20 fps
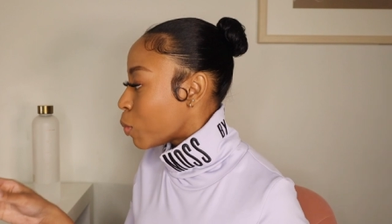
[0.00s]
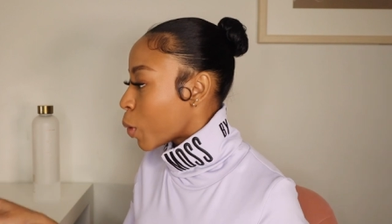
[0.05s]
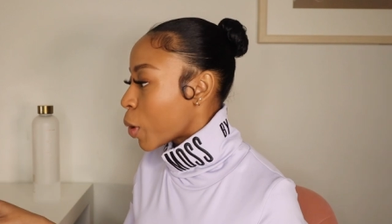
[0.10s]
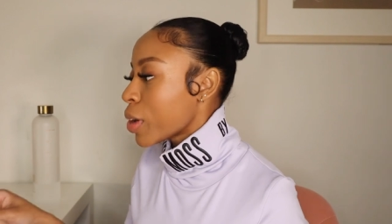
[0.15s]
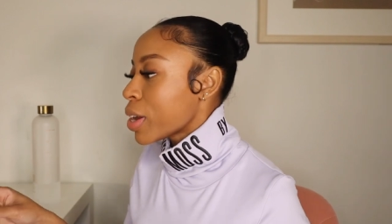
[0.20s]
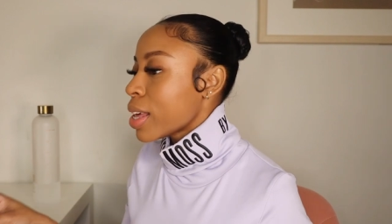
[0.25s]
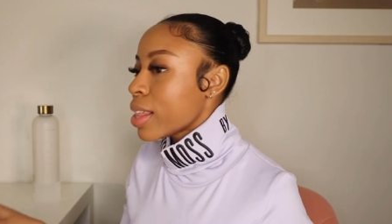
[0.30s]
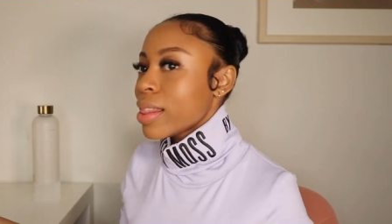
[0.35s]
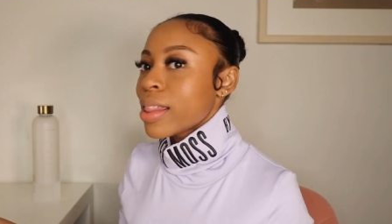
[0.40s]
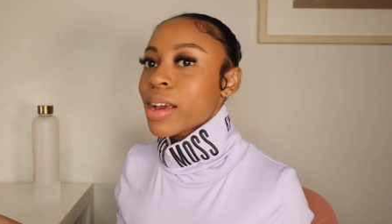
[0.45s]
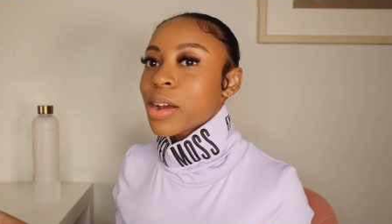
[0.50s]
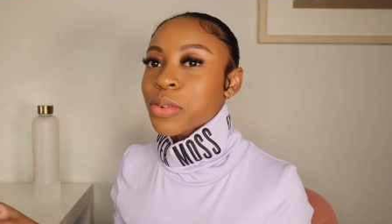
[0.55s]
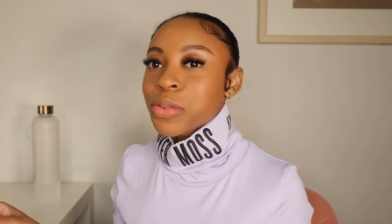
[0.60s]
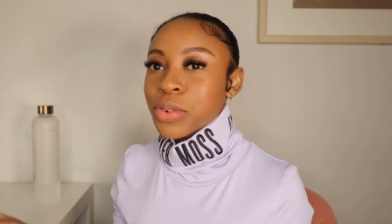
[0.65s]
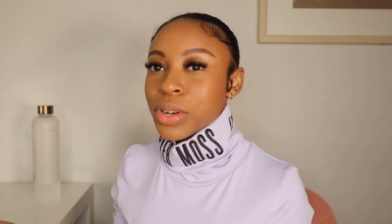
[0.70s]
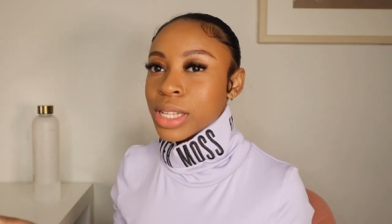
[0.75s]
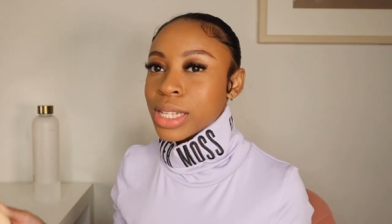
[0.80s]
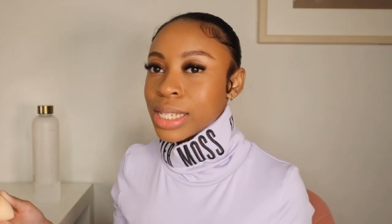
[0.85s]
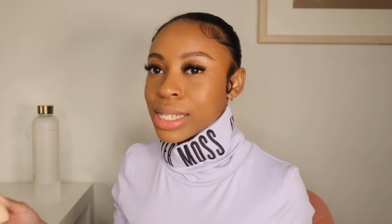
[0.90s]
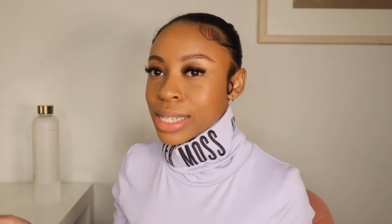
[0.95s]
working there
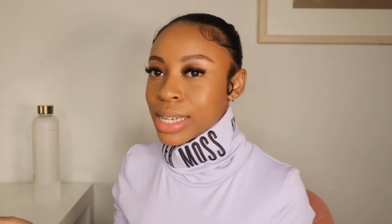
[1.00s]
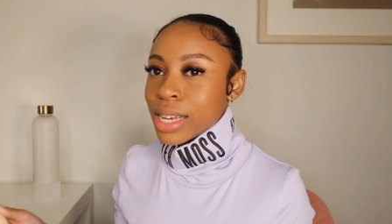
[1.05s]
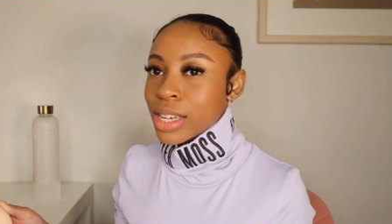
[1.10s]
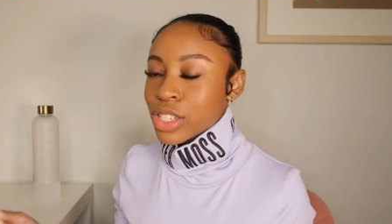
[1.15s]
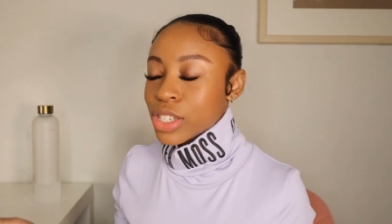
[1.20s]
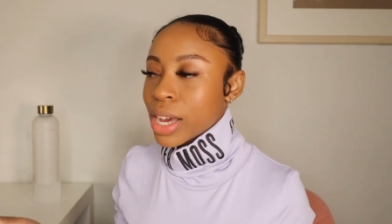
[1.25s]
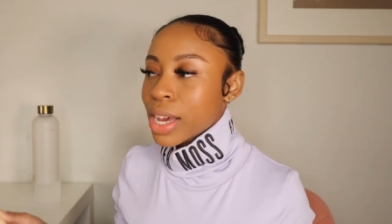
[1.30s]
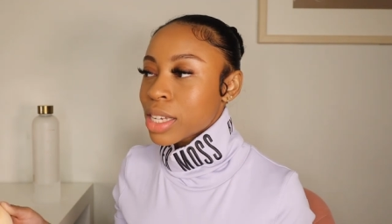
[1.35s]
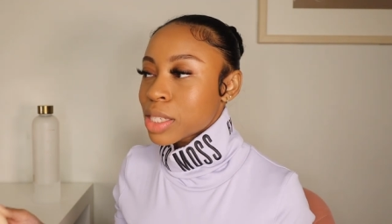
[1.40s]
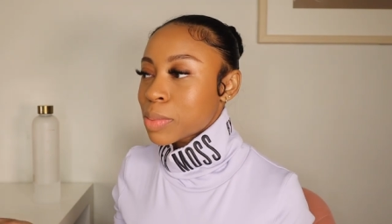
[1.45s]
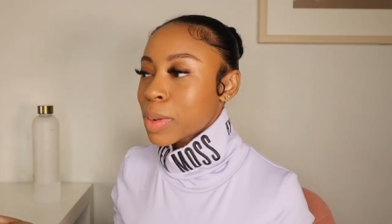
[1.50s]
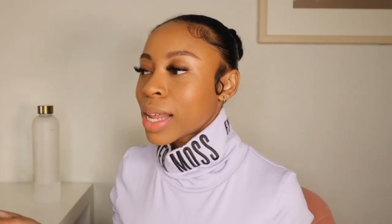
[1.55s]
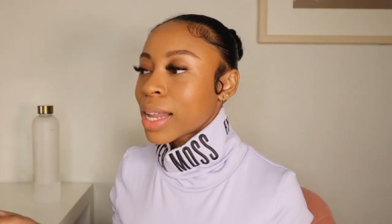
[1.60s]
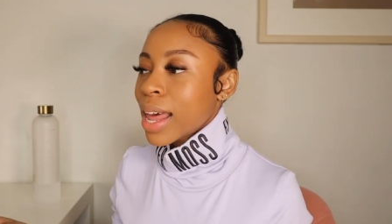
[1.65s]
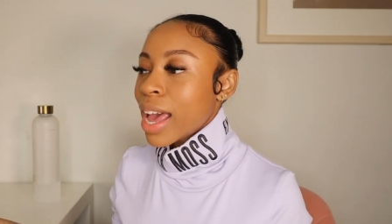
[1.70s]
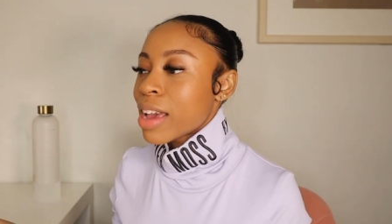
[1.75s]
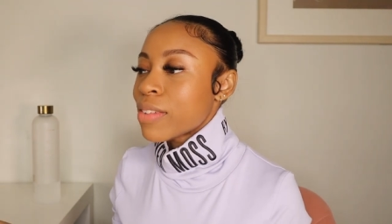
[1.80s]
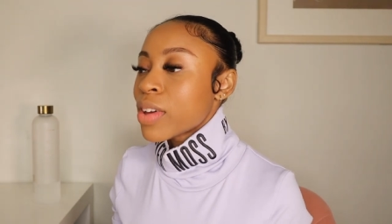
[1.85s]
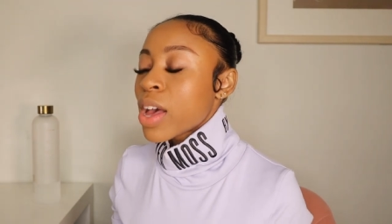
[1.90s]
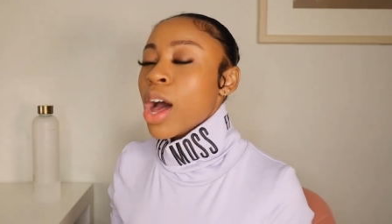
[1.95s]
really did change my
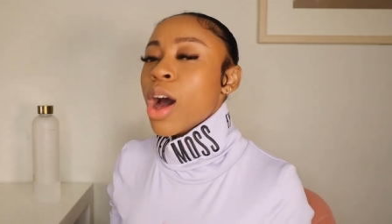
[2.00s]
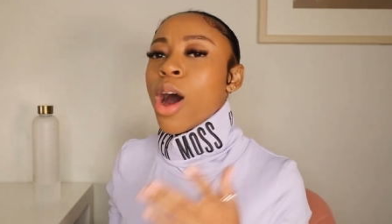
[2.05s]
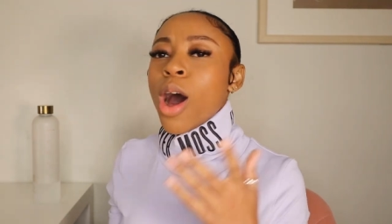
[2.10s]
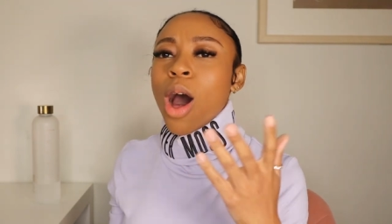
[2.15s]
life.